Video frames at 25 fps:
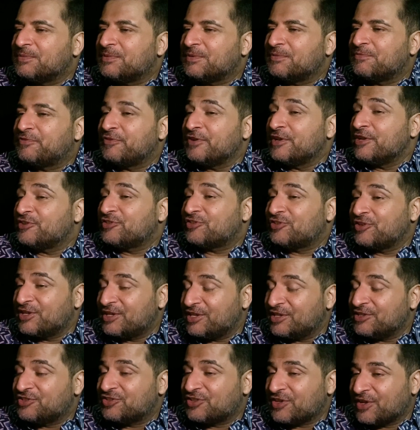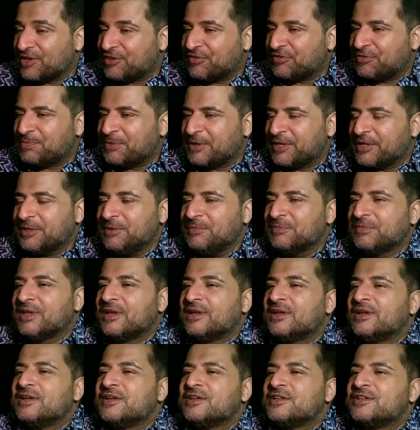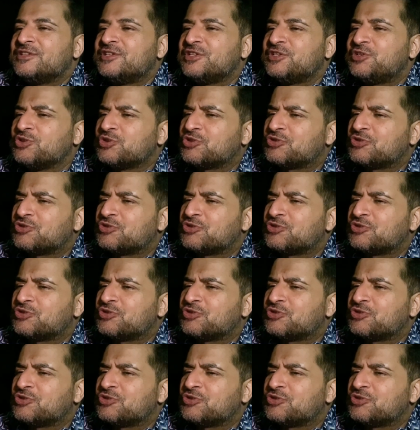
Finished reading Shakespeare, did you